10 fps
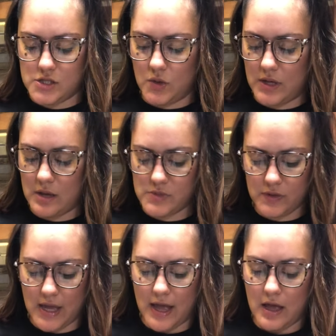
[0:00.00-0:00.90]
So it comes
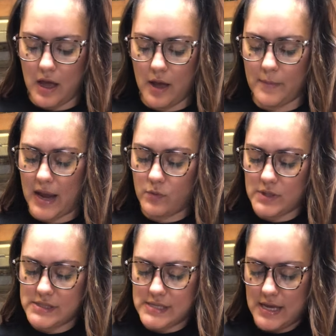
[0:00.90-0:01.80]
with that. Um, I
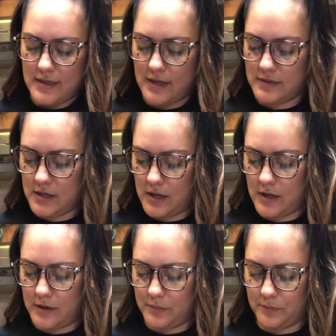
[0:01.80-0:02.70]
will say that the,
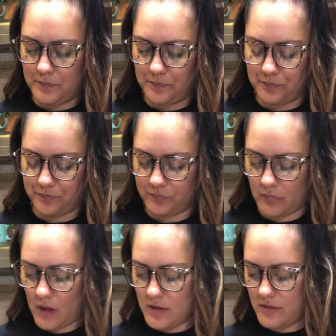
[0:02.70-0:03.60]
um,
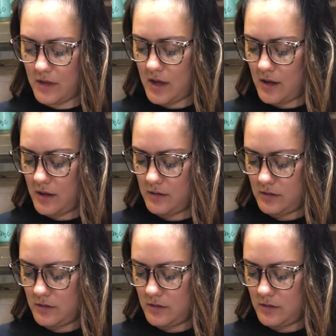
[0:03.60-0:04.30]
the,